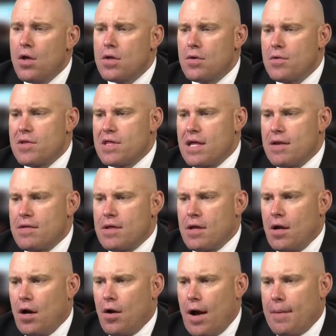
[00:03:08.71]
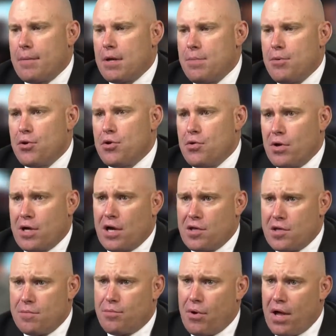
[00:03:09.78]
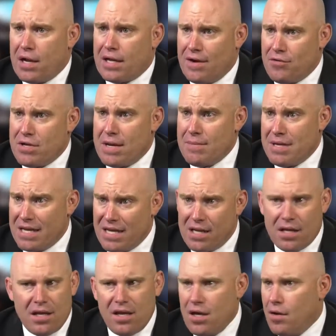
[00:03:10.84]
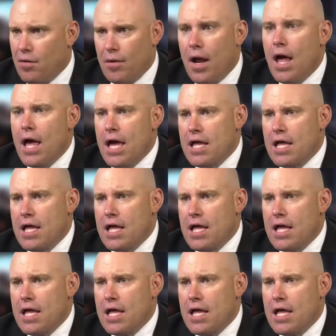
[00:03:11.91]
So instead of saying, oh, I'm going to build you a custom product every time you need it, no.